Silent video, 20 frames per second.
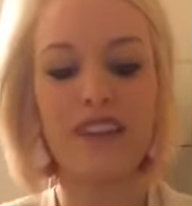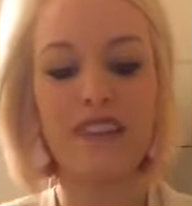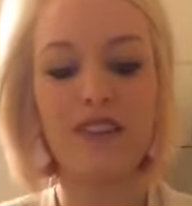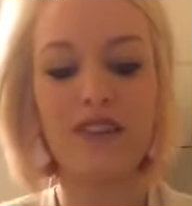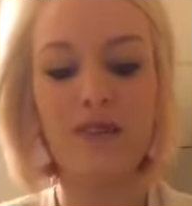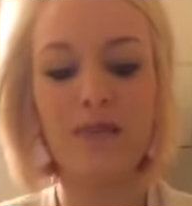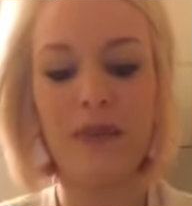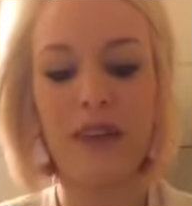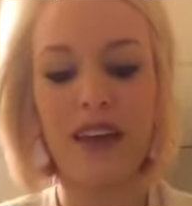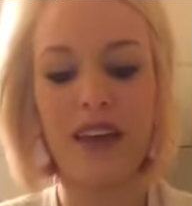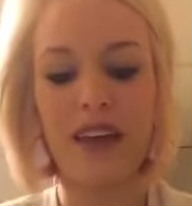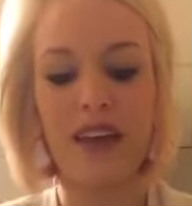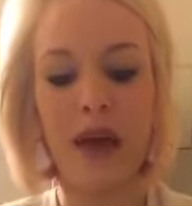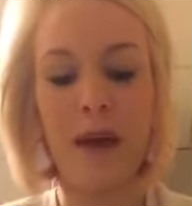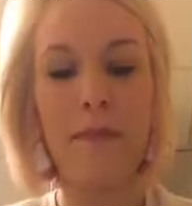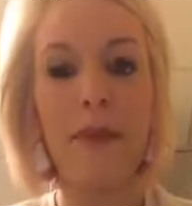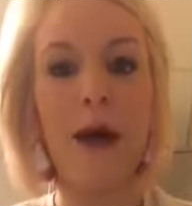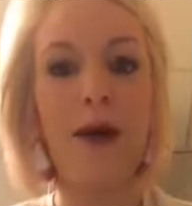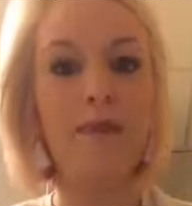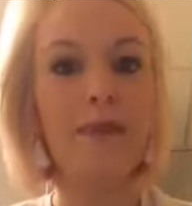a little bit
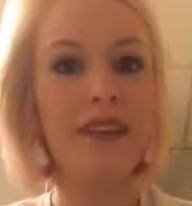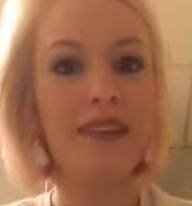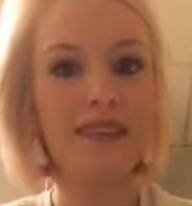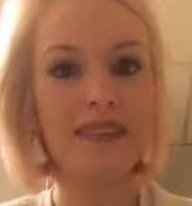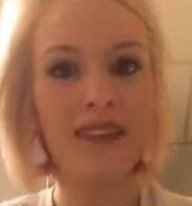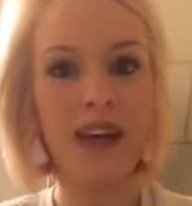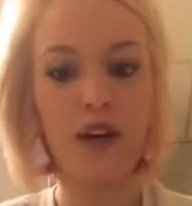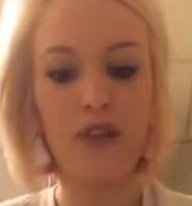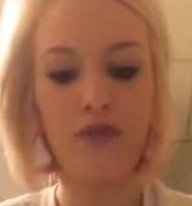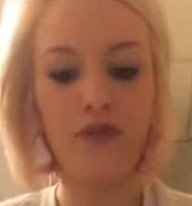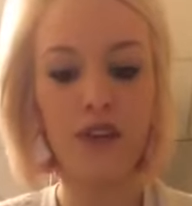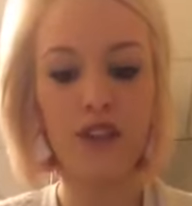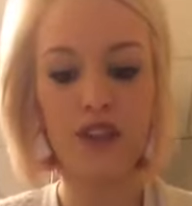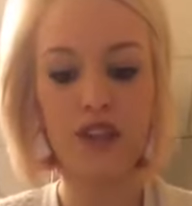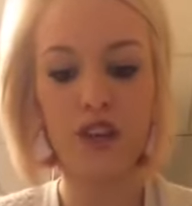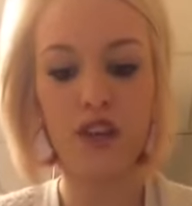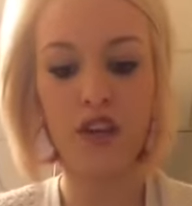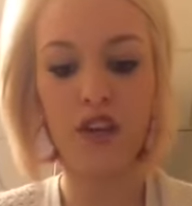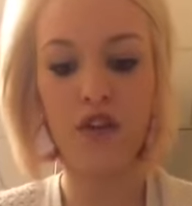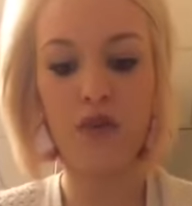about myself with
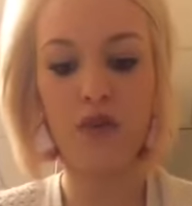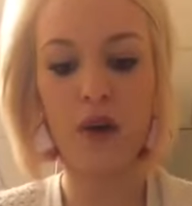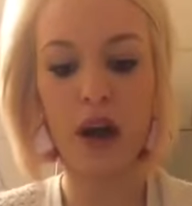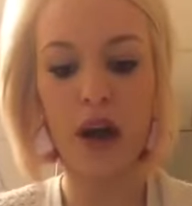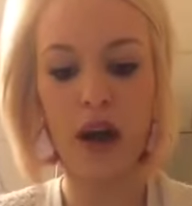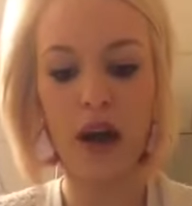you,